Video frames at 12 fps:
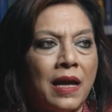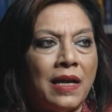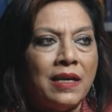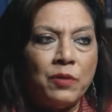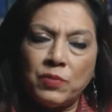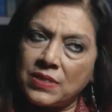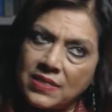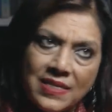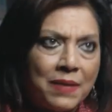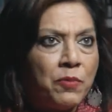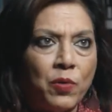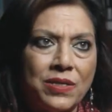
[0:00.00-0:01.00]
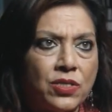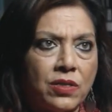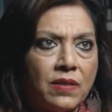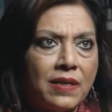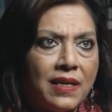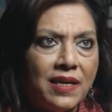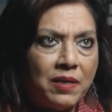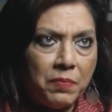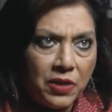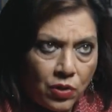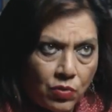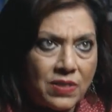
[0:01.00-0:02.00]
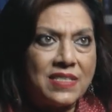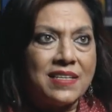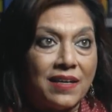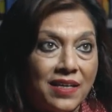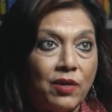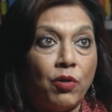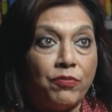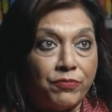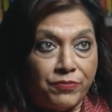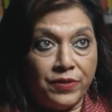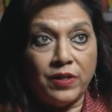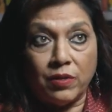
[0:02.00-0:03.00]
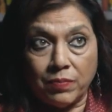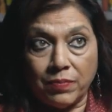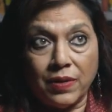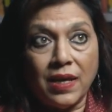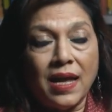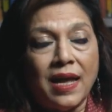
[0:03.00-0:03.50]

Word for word: and it was the same question that led me into the study of film.